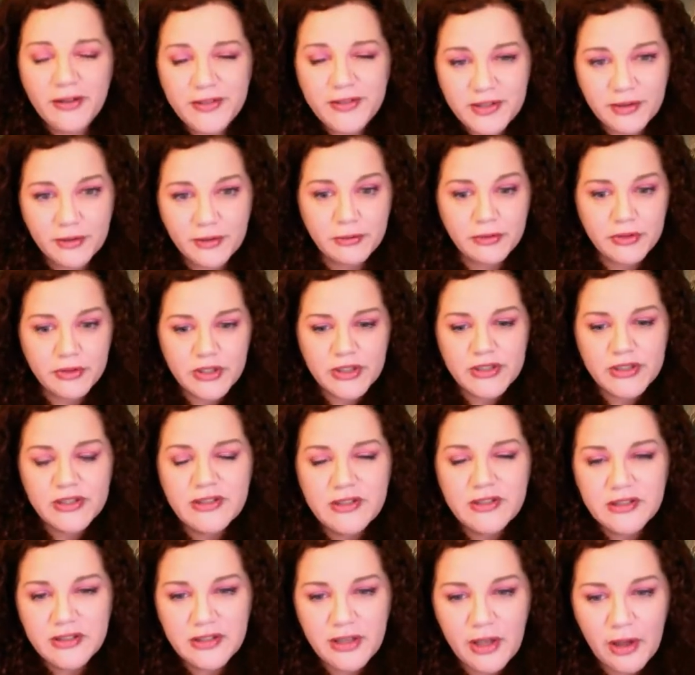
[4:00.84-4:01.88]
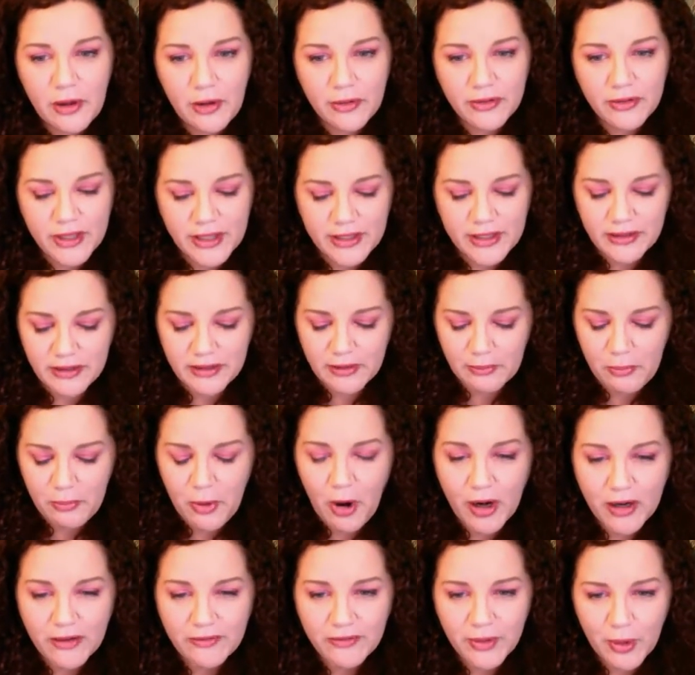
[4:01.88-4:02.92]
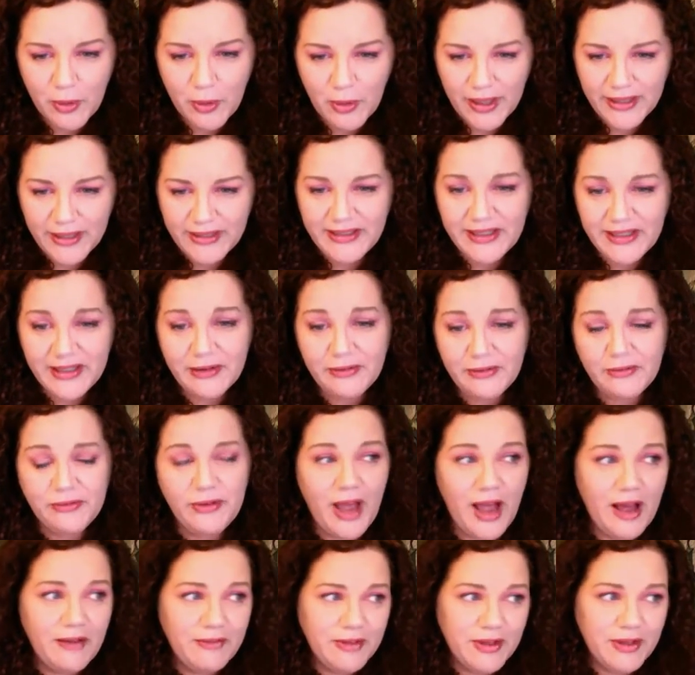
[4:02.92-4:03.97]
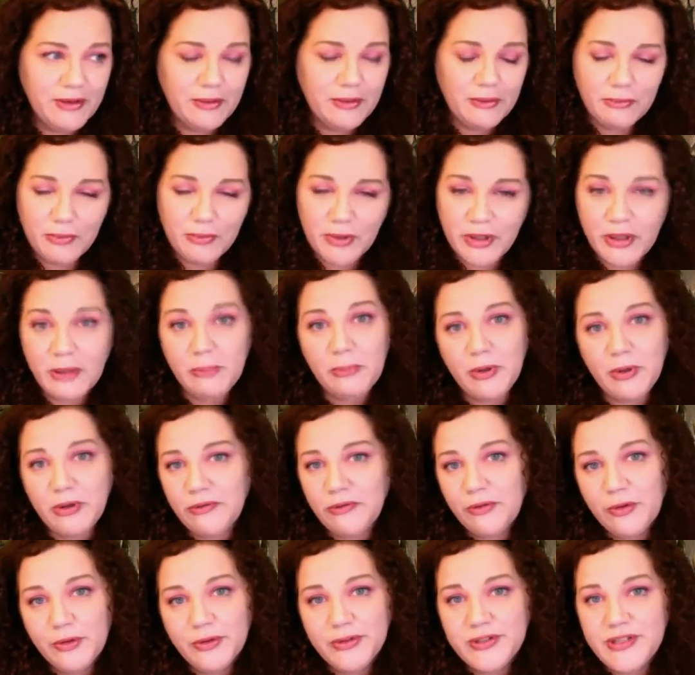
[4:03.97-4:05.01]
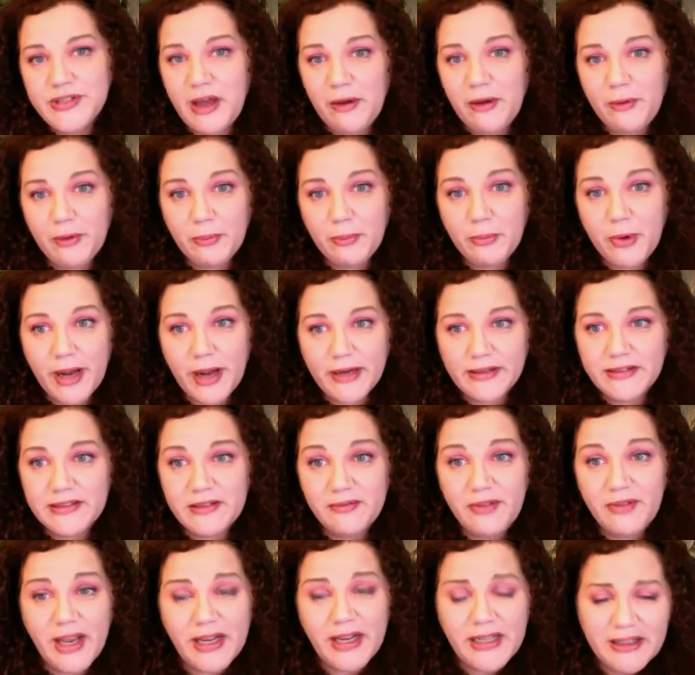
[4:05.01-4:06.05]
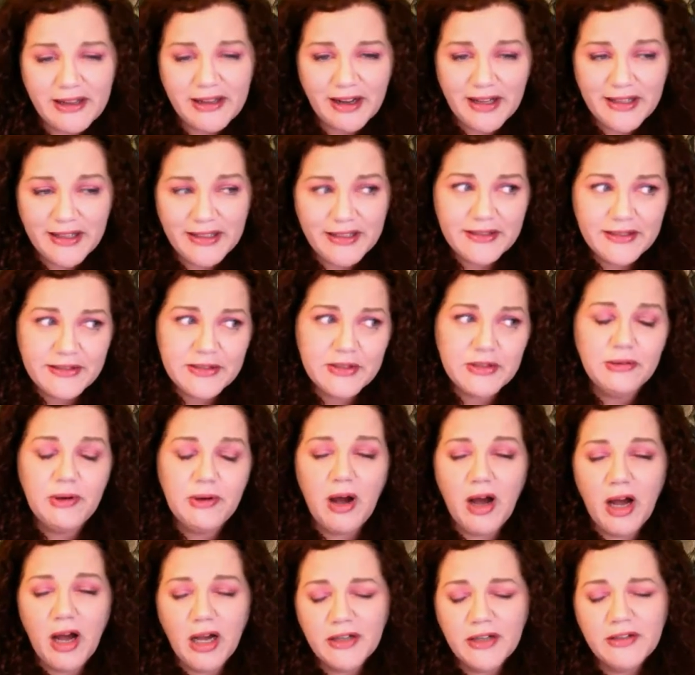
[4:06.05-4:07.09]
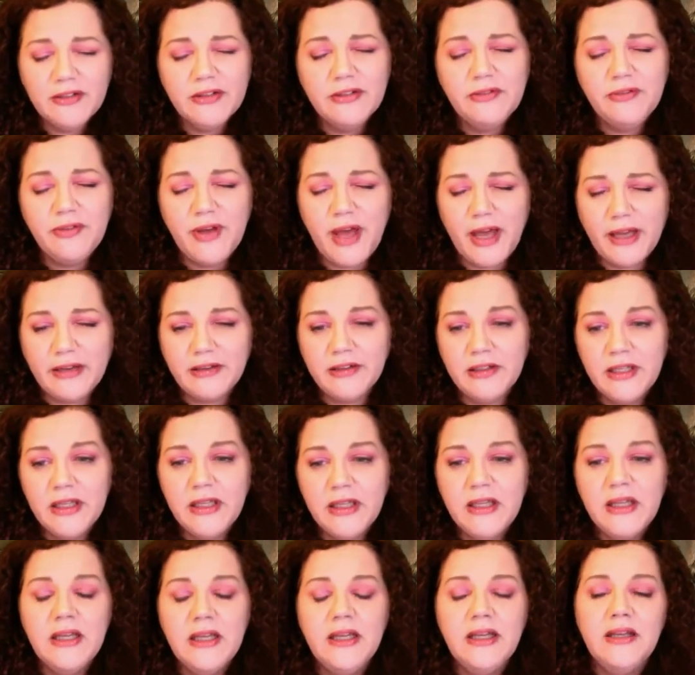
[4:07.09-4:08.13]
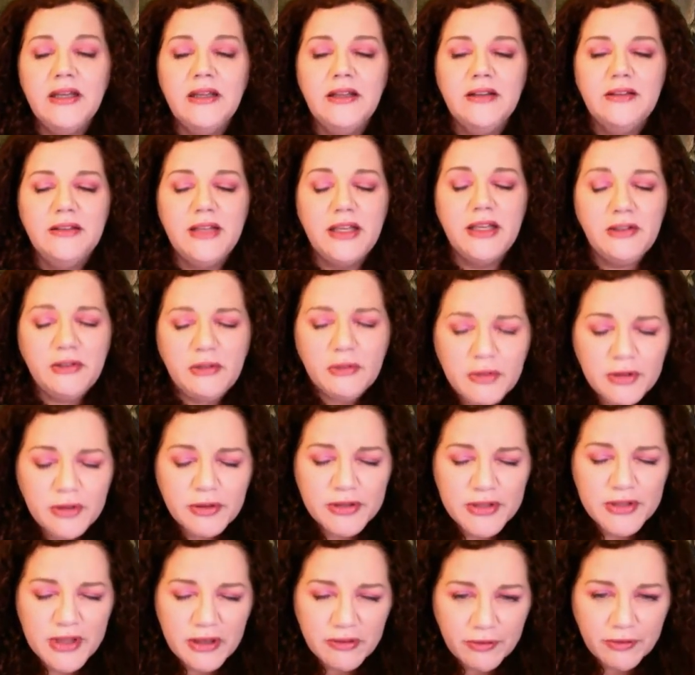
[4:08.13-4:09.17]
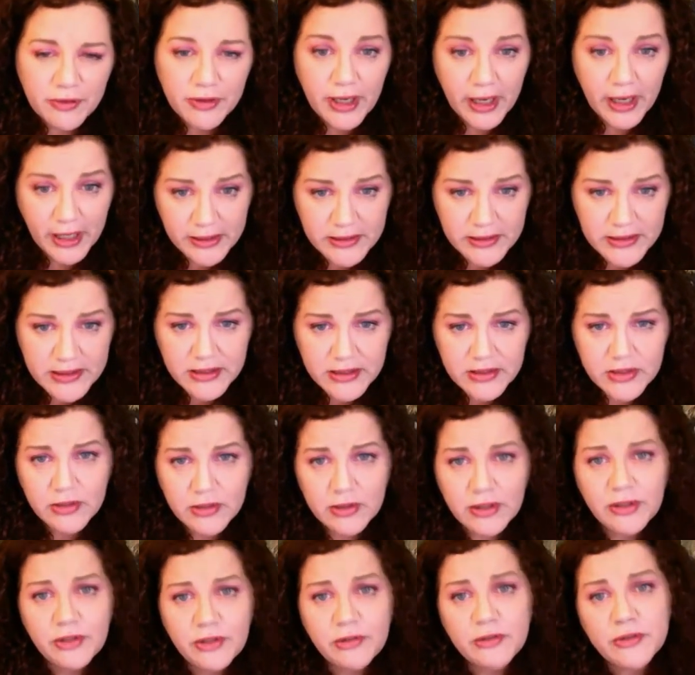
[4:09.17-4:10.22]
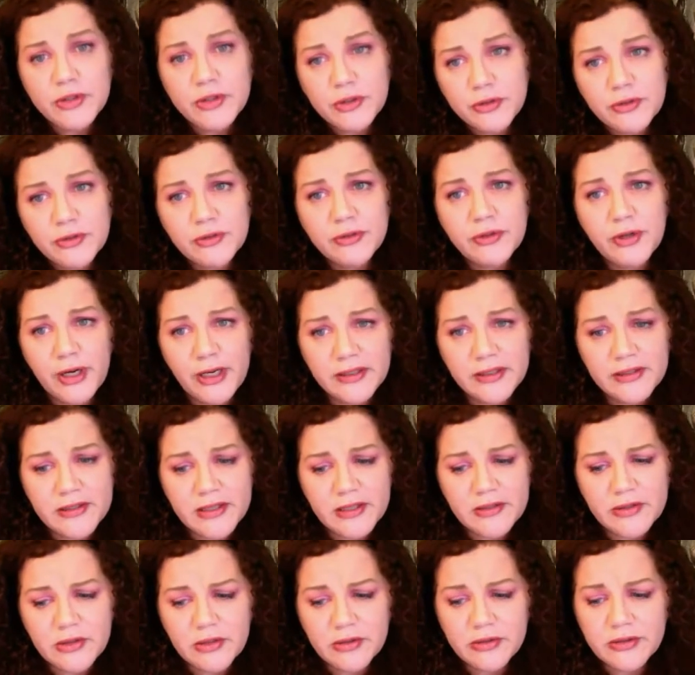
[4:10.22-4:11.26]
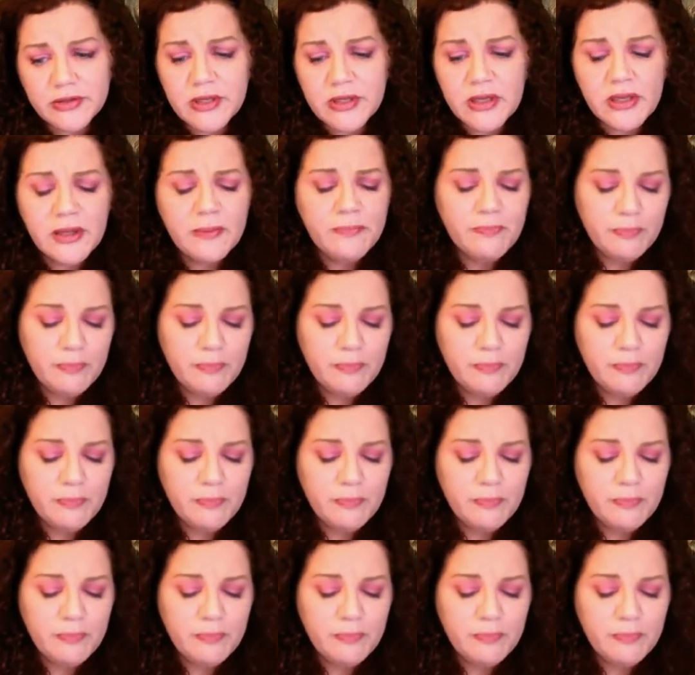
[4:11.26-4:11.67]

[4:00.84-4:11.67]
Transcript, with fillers: also just know that part of the whole idea of having a really beautiful Samhain practice of any kind is to honor the fact that you yourself are an ancestor and your children are ancestors.